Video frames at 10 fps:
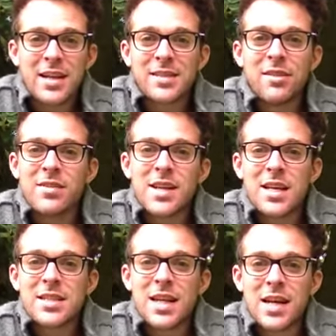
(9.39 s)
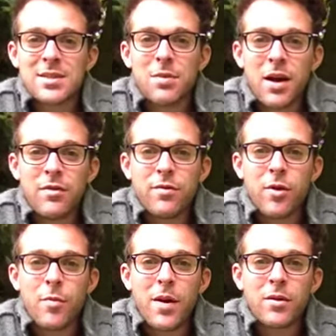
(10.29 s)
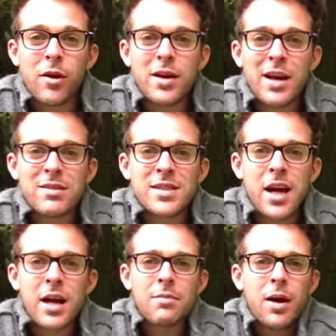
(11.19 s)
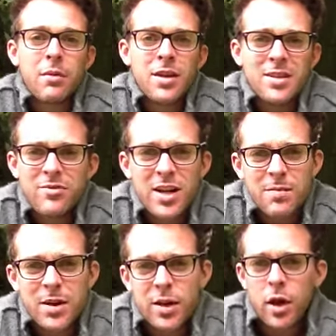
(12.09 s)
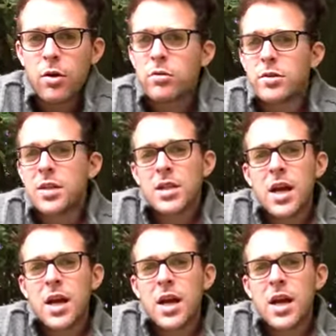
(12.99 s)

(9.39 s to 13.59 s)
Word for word: It's a lovely day today, that's why I thought about going outside, but I'm feeling a bit cold,